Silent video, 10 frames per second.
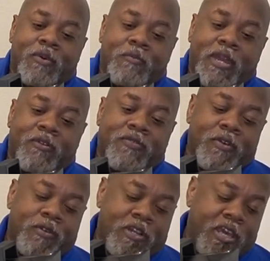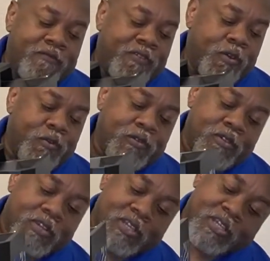microphone and headphone,
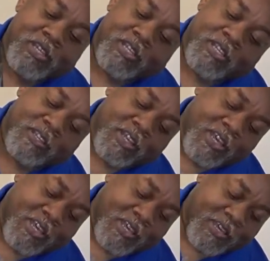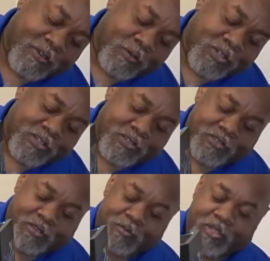which
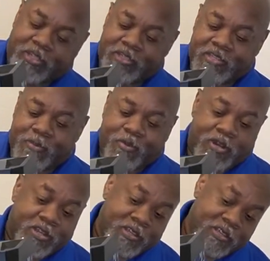is completely separate.